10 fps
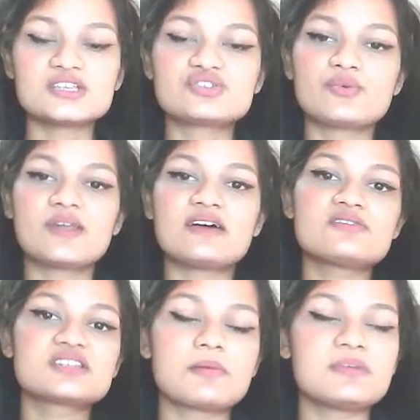So
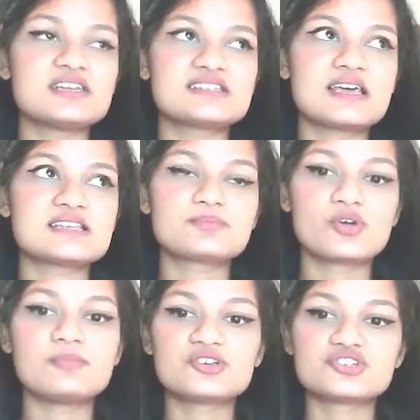whenever somebody says
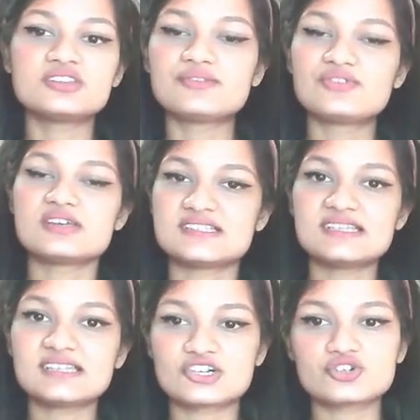prohibition, the first
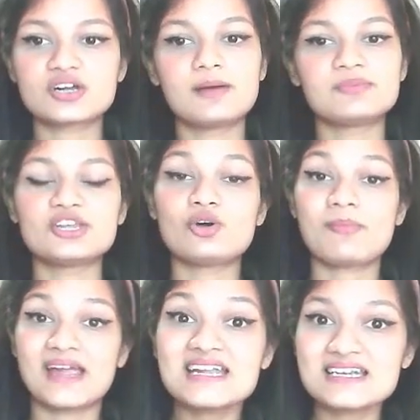thing that should come to your
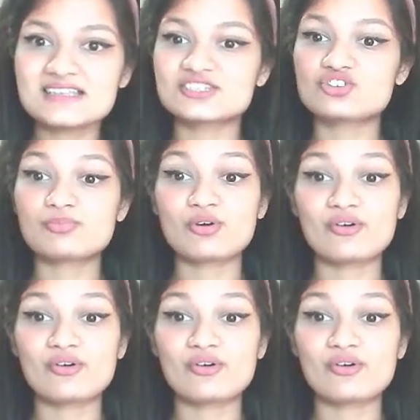mind is to